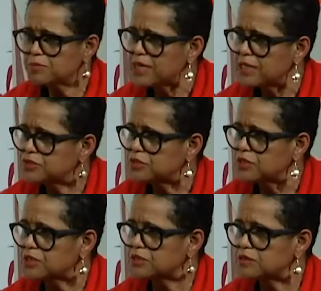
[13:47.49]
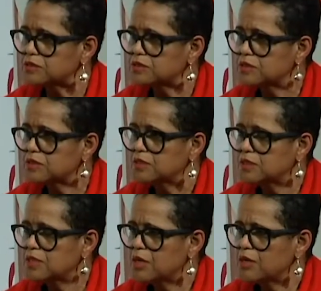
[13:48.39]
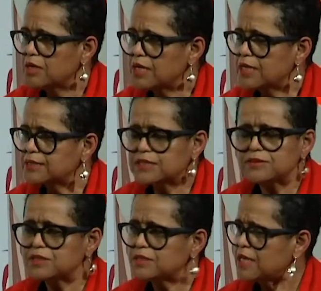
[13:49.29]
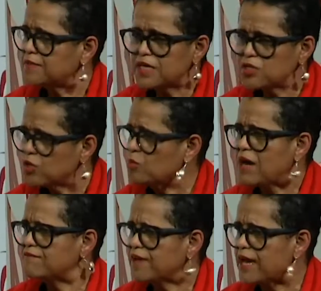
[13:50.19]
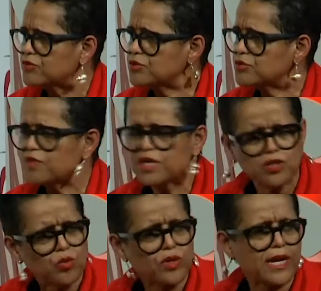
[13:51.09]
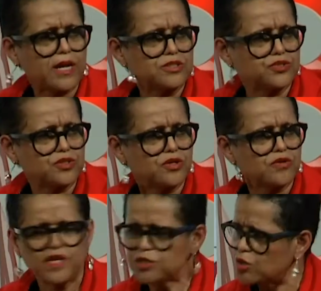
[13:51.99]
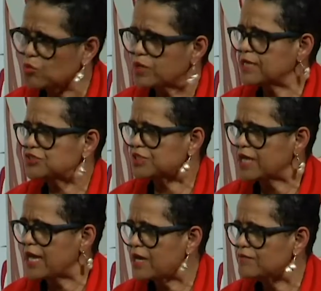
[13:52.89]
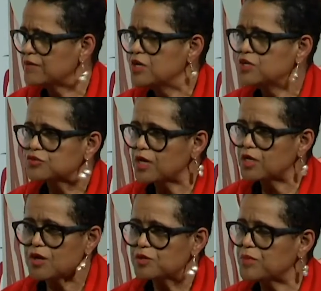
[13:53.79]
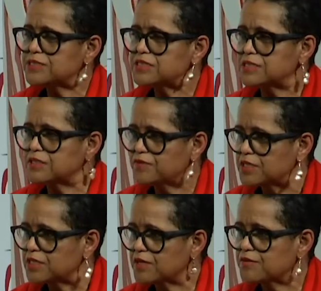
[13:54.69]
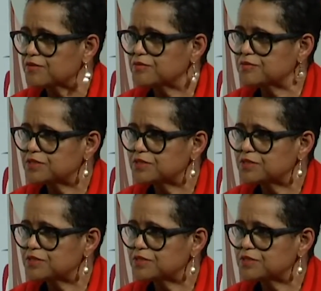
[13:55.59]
to manage this? And I said, now they know my value. They know what I deserve. They know what I should have. So I called up my significant other